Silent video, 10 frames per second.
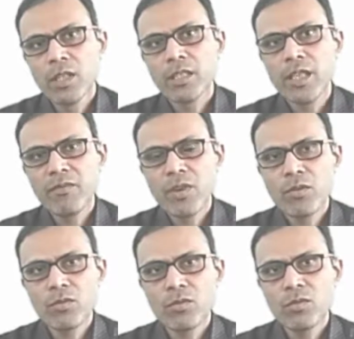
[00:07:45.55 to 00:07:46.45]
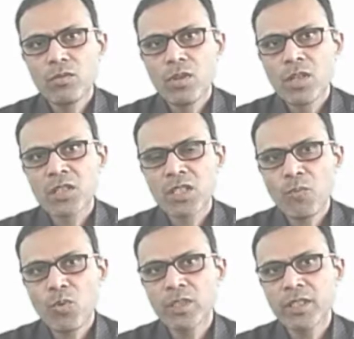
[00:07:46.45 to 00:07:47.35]
then we have to
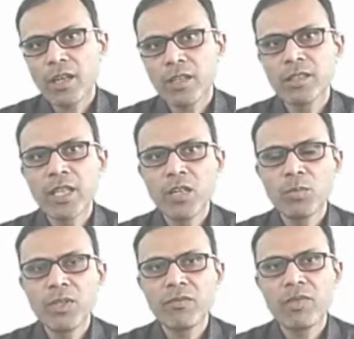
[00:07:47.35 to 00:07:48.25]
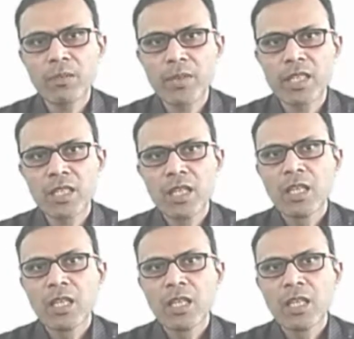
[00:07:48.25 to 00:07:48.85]
support the other end of the workpiece